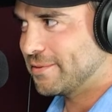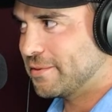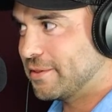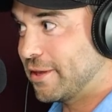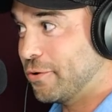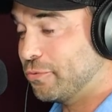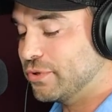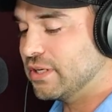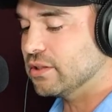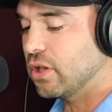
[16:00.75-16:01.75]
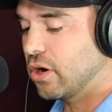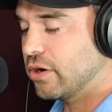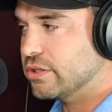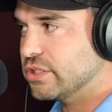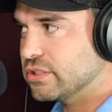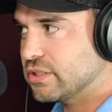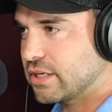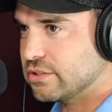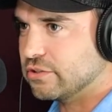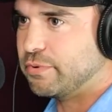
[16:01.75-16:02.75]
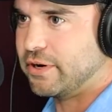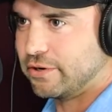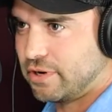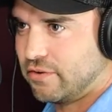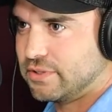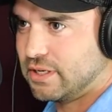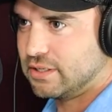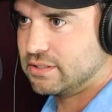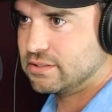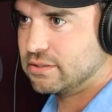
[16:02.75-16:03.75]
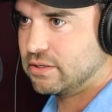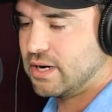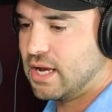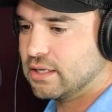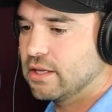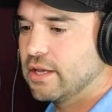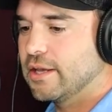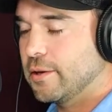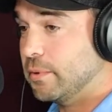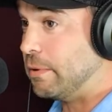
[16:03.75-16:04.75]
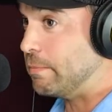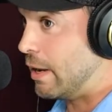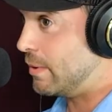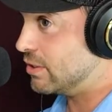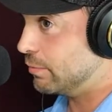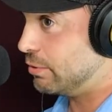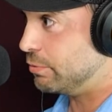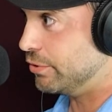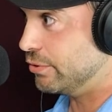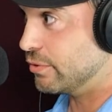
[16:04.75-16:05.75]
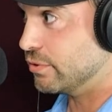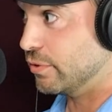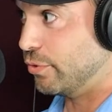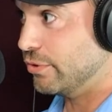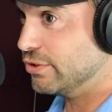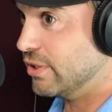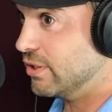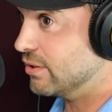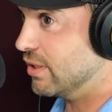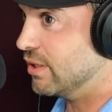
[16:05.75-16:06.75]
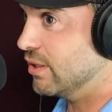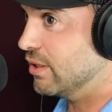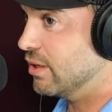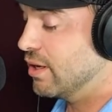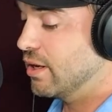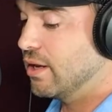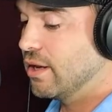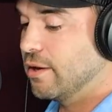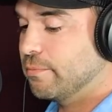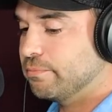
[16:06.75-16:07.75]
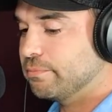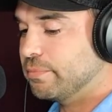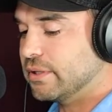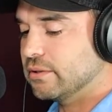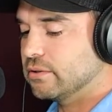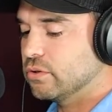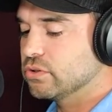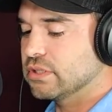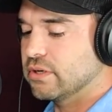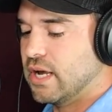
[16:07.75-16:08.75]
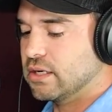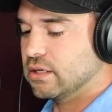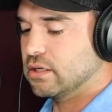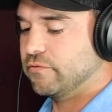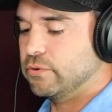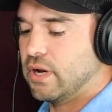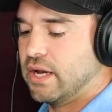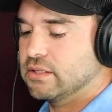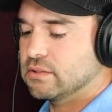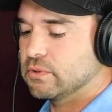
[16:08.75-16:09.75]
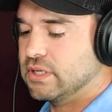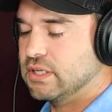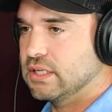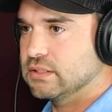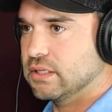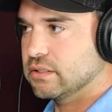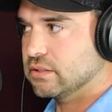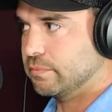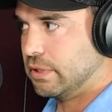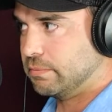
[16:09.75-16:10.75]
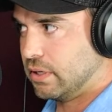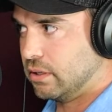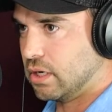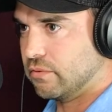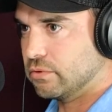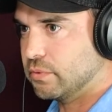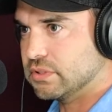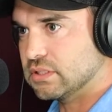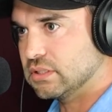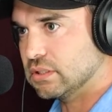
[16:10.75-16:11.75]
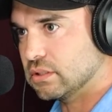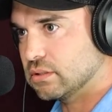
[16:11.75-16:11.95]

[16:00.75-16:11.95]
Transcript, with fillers: They don't read large sections of paragraphs. That yeah, yeah, They're not mean, maybe some people do it when they're really trying to dig in, but usually they're not gonna. If you hide some key details in a big paragraph, then nobody's gonna see it.